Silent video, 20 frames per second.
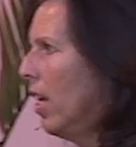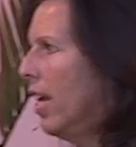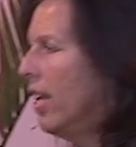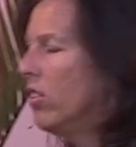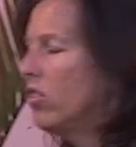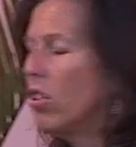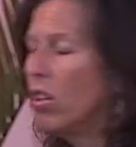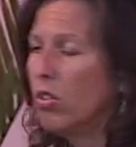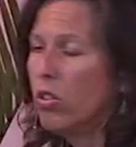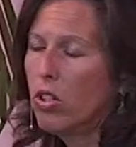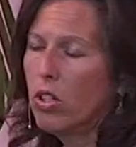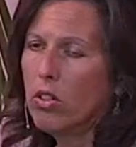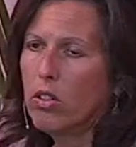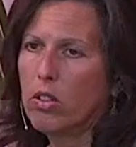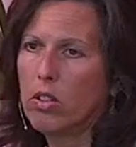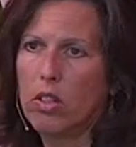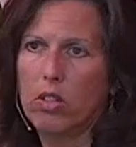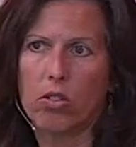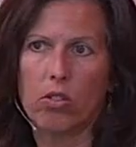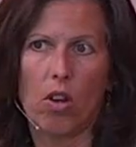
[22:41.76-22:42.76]
And so she's
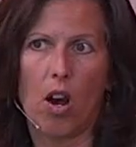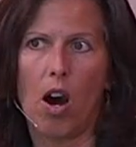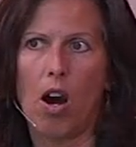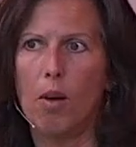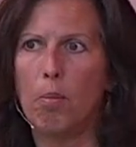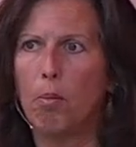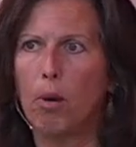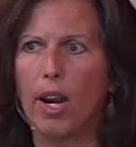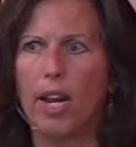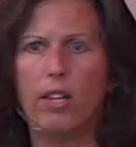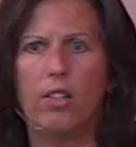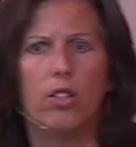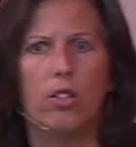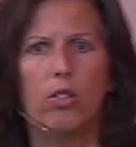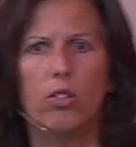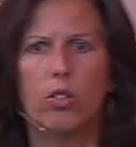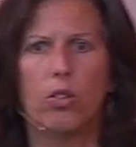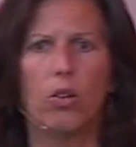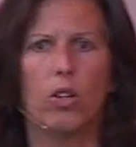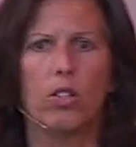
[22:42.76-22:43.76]
this is all brand
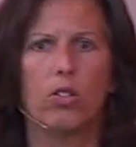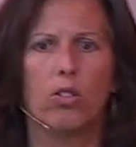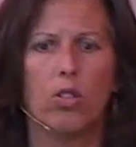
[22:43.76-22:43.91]
new to her.